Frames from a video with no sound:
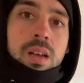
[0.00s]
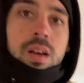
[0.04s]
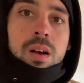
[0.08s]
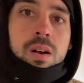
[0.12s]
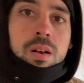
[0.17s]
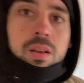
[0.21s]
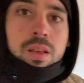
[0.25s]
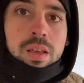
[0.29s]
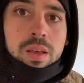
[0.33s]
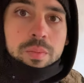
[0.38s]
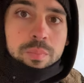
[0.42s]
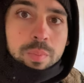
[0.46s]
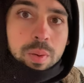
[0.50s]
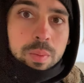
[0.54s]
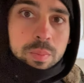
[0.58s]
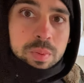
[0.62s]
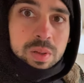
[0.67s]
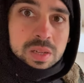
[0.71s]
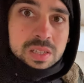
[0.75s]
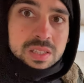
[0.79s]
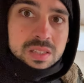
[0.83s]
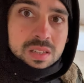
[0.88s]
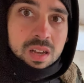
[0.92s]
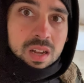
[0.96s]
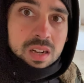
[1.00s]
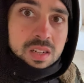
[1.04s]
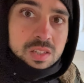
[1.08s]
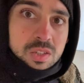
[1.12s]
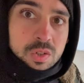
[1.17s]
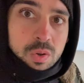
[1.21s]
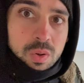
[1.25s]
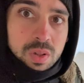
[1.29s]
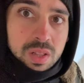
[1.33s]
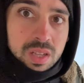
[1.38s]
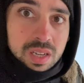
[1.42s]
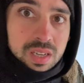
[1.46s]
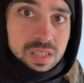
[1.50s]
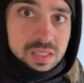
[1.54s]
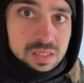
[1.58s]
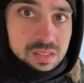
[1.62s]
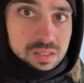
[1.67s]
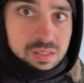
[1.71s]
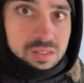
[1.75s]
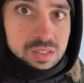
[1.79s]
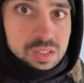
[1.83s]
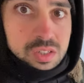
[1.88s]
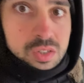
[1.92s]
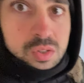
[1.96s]
Okay, maybe it's not a toilet because
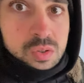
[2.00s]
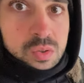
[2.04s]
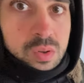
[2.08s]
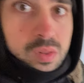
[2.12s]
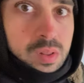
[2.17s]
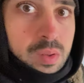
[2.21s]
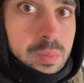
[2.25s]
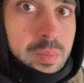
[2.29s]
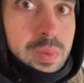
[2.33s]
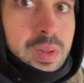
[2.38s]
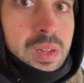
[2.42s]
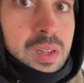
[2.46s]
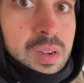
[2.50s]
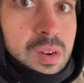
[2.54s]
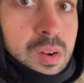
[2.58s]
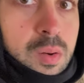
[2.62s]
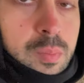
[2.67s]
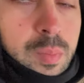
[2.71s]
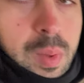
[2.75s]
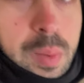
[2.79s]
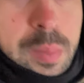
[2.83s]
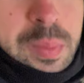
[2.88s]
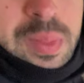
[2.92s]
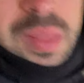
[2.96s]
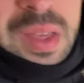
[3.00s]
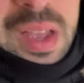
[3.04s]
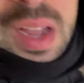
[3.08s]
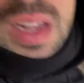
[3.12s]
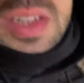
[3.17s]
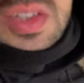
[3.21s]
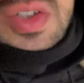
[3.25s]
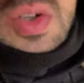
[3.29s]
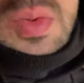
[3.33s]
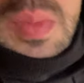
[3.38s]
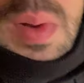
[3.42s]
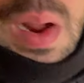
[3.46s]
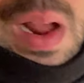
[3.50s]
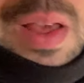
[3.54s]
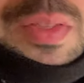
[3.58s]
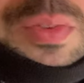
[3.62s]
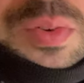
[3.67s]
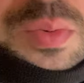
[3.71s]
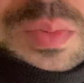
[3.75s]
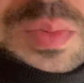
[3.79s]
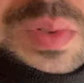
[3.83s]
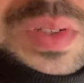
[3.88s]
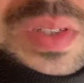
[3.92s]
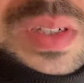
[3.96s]
there's two of them in here. Or maybe they had two
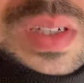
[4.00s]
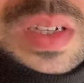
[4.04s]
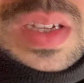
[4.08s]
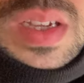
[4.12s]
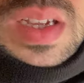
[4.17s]
bathrooms.